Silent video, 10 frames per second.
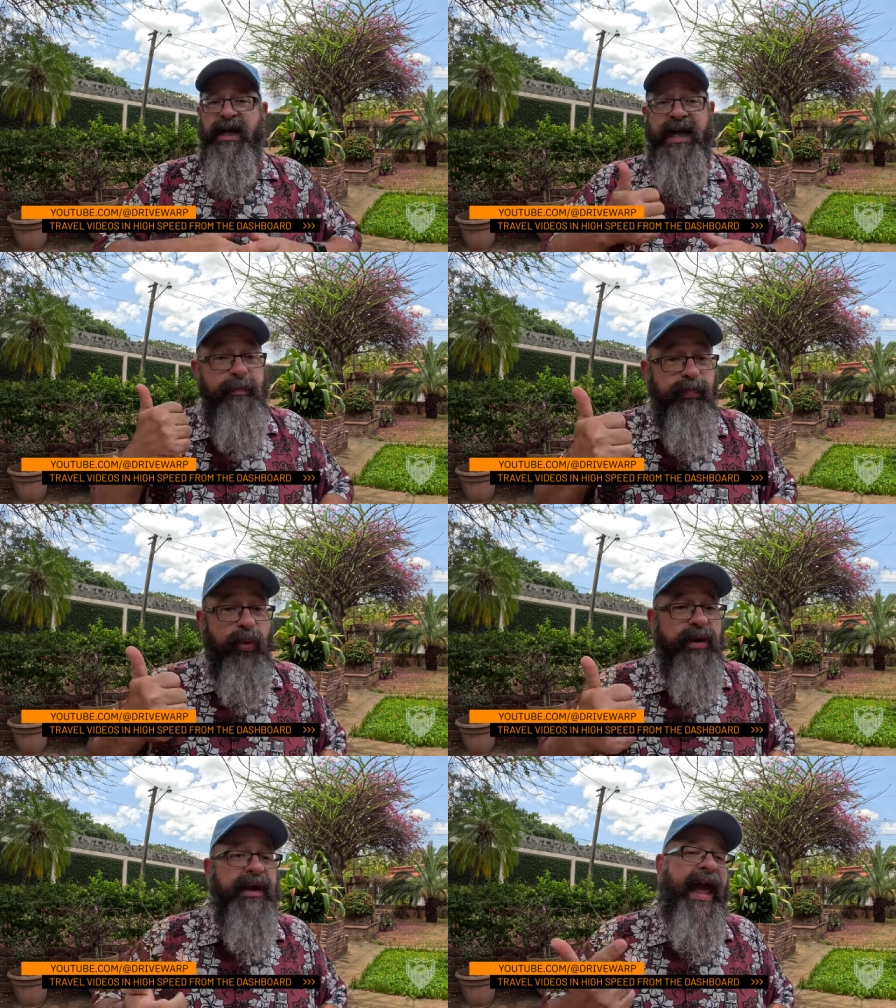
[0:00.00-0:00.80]

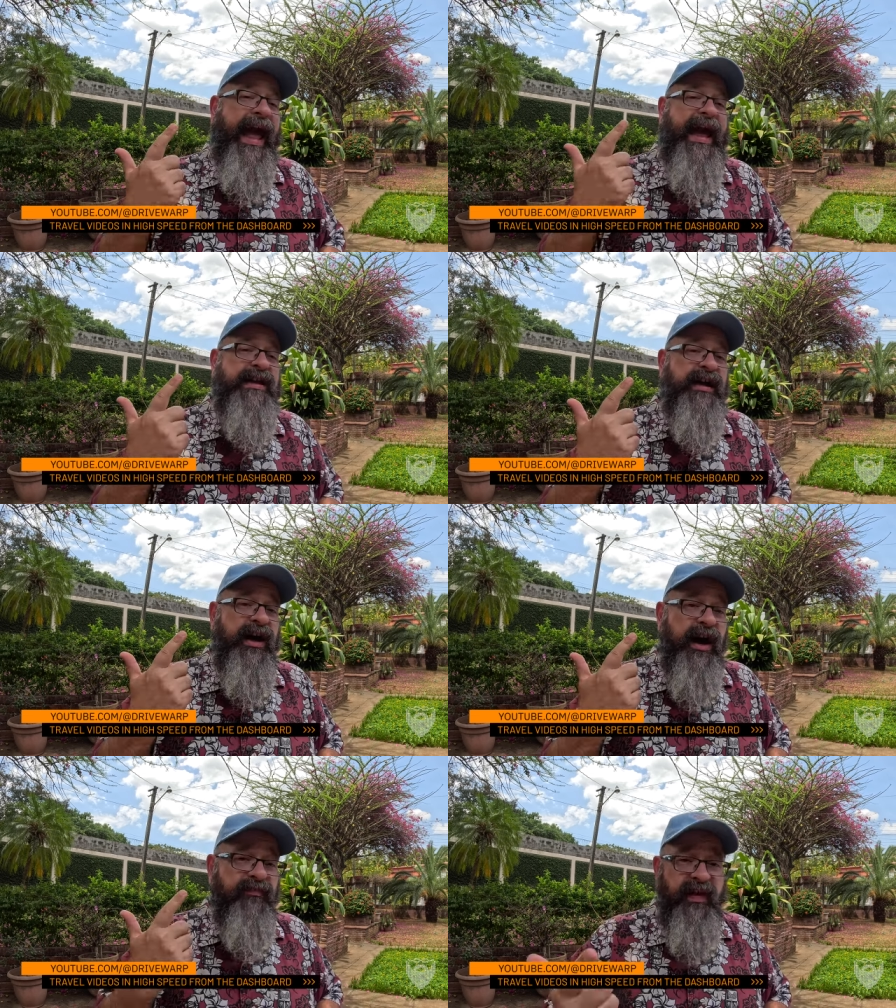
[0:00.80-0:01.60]
importing and
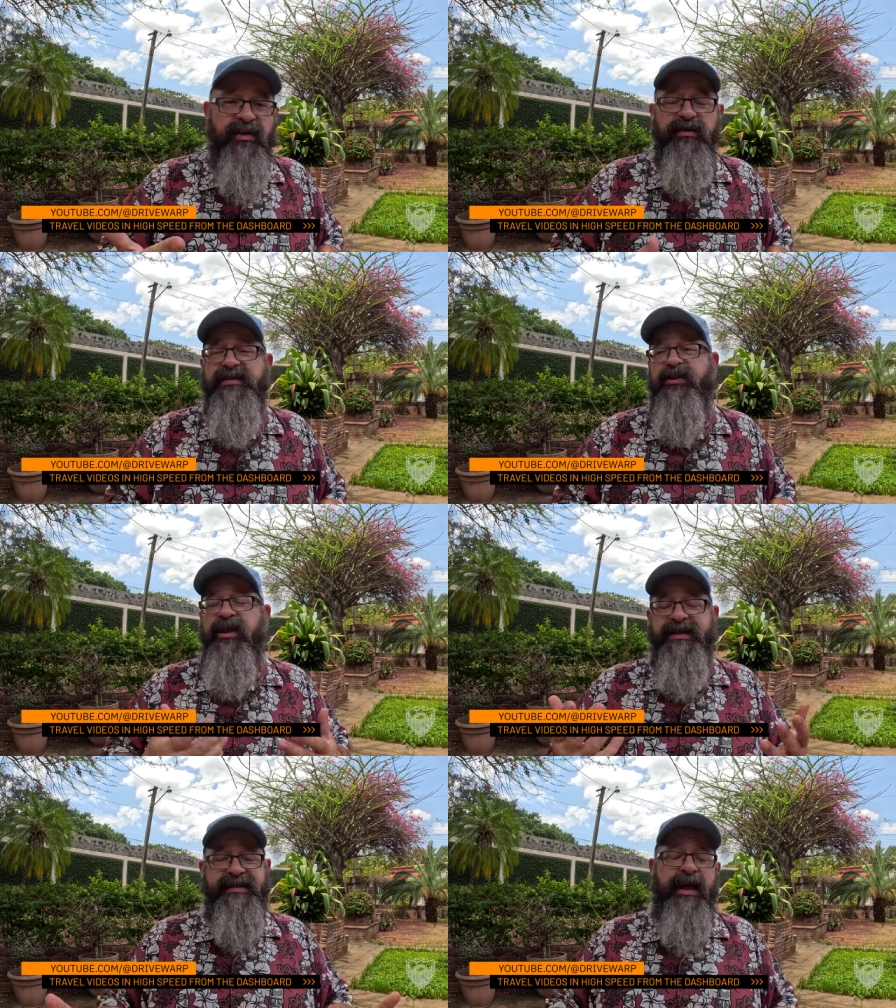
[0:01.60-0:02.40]
vehicles that are
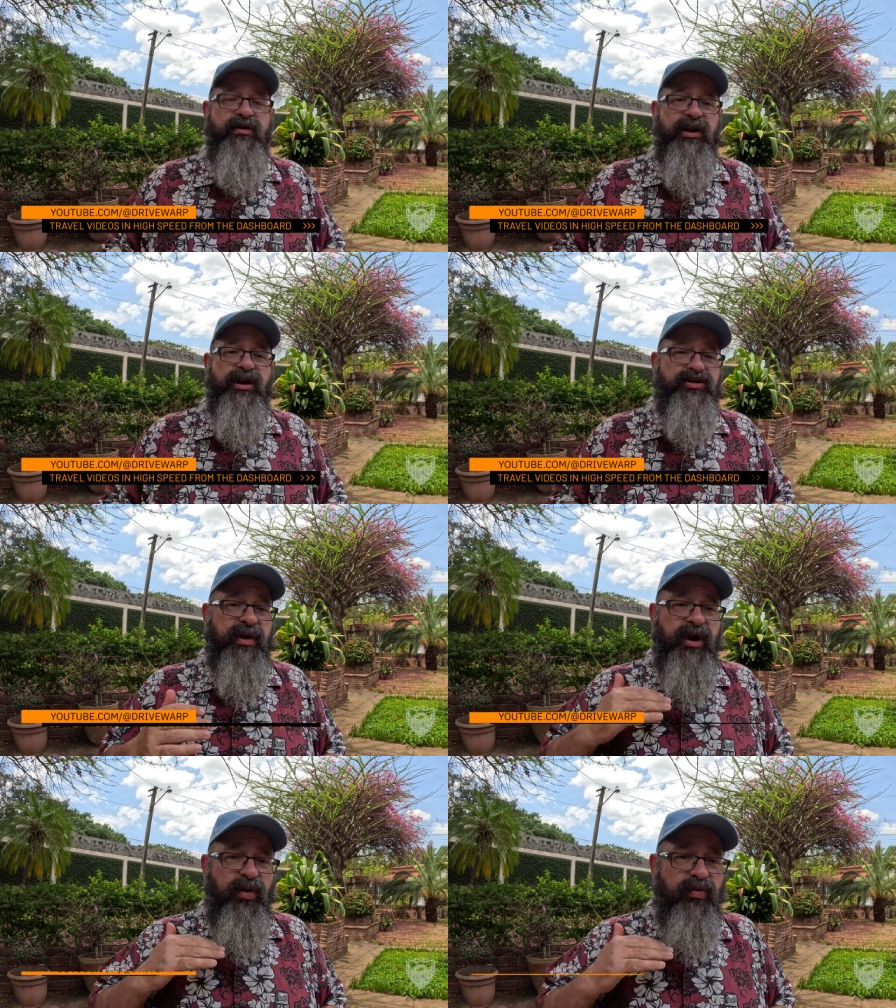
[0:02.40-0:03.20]
not standard in country